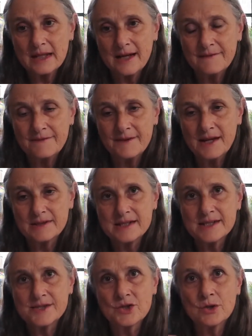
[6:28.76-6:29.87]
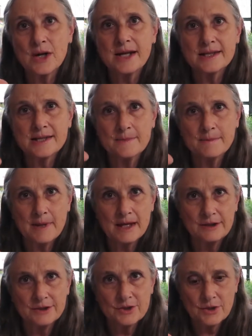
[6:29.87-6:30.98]
I found this tray. It's a
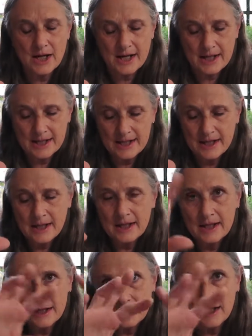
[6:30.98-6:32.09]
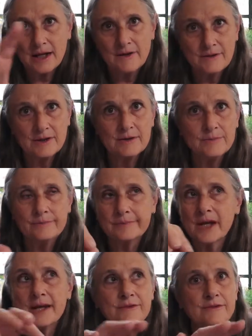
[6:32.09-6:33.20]
metal tray, uh, the
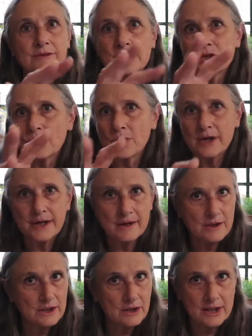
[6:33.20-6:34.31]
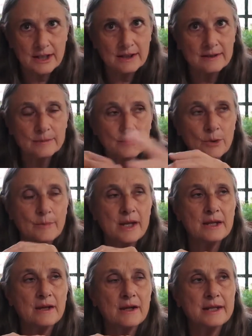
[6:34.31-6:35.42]
kind of a Victorian era looking
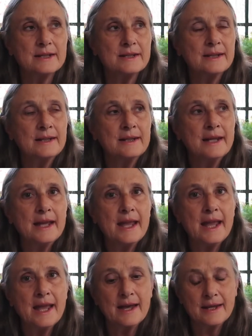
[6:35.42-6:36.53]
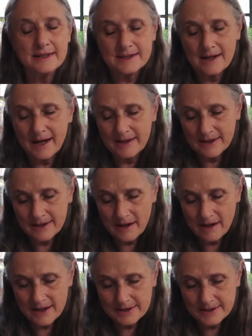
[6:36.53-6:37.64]
mermaid on it. And I
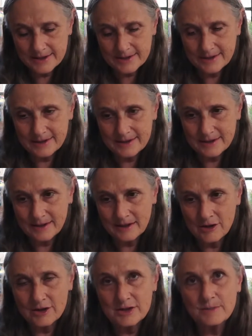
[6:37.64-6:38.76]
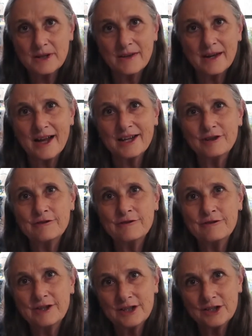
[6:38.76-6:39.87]
thought it occurred to me that I could
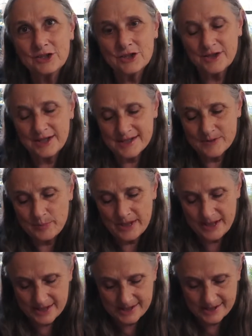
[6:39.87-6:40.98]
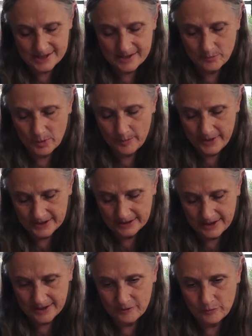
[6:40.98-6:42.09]
finish this piece, It's a Mermaid
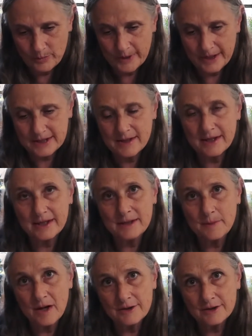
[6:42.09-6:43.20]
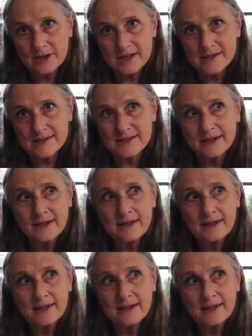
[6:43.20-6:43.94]
Life by Tiny Modernist,